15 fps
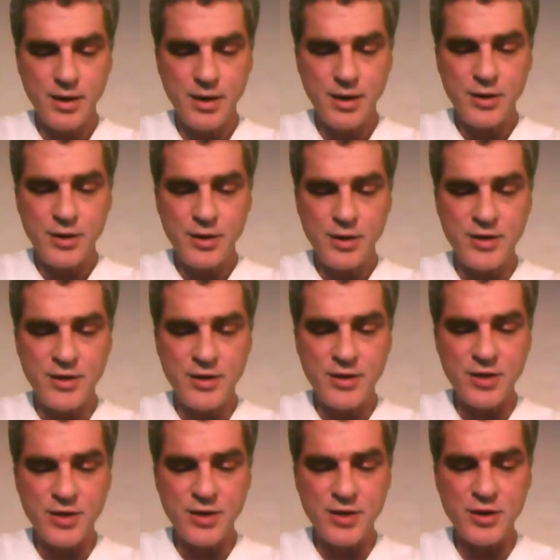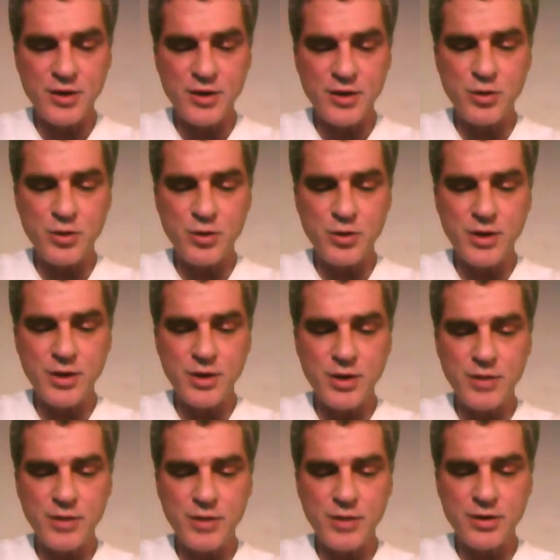This gives us the authority in
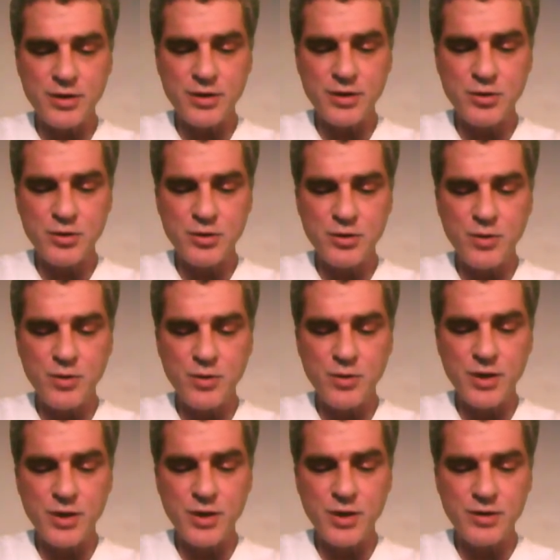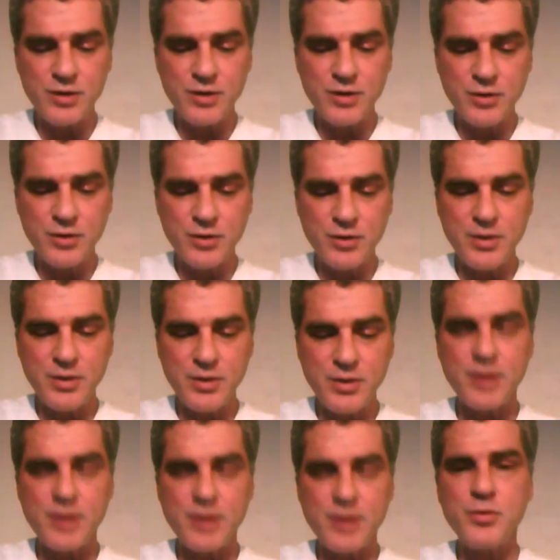America to do what we are doing because
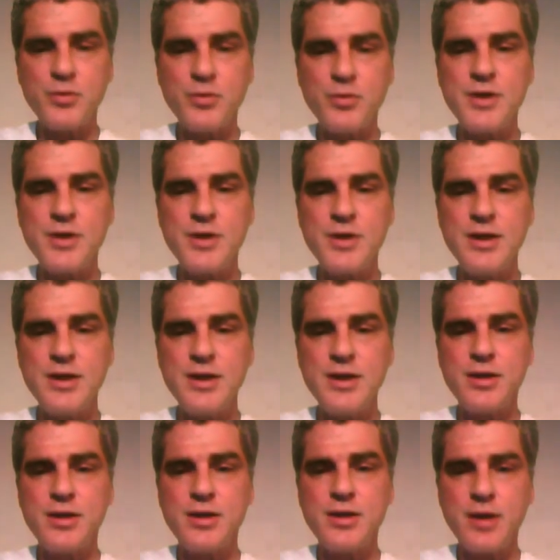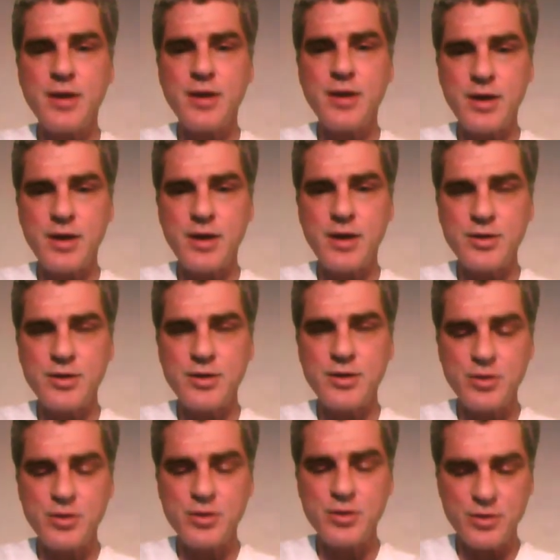it precedes the
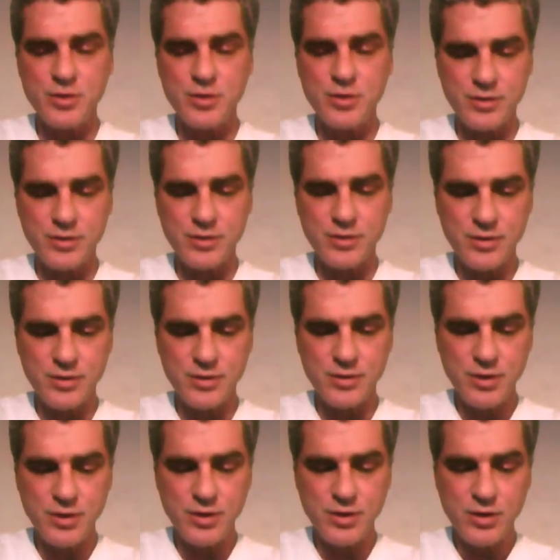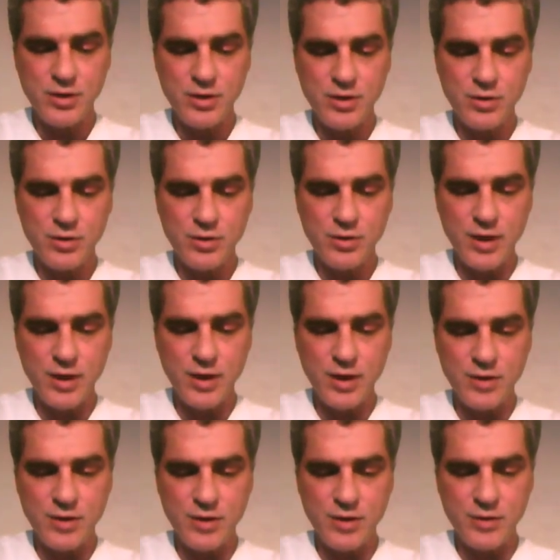Constitution. You are allowed to
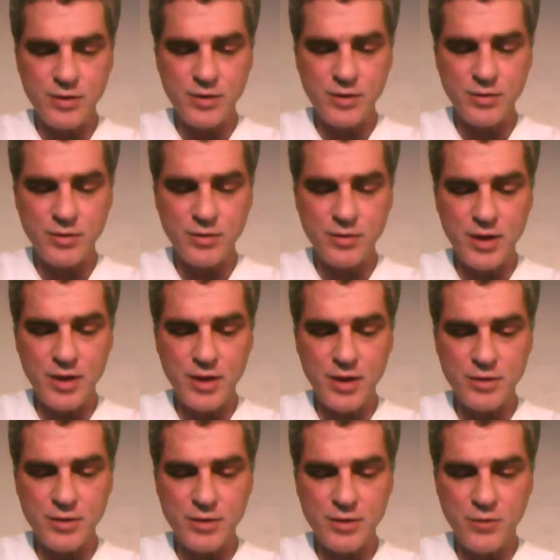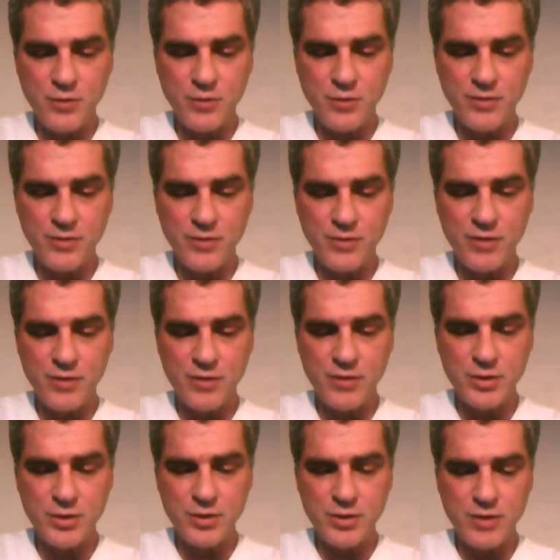alter and abolish the form of
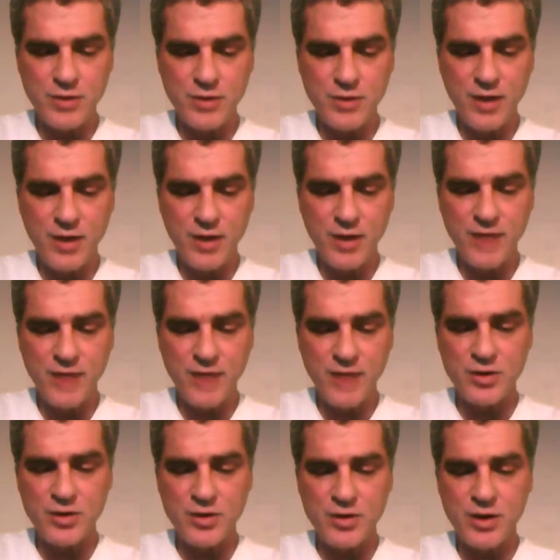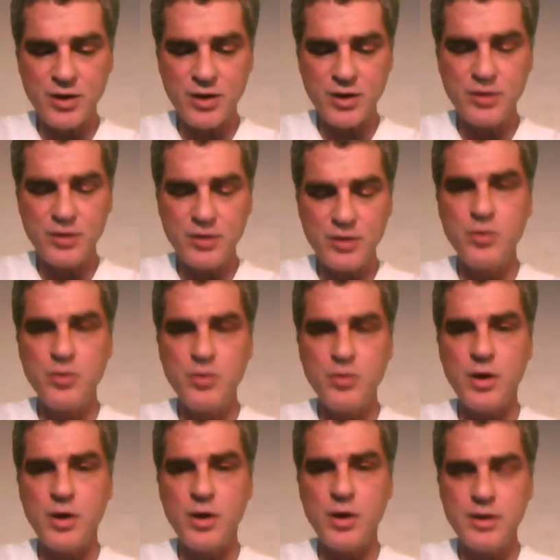government you now have and start a new
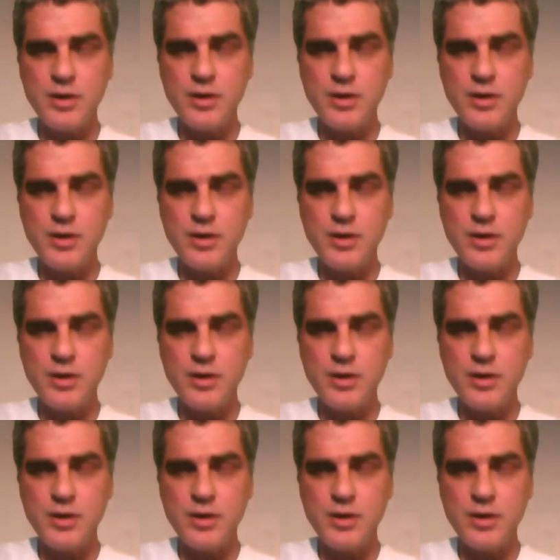one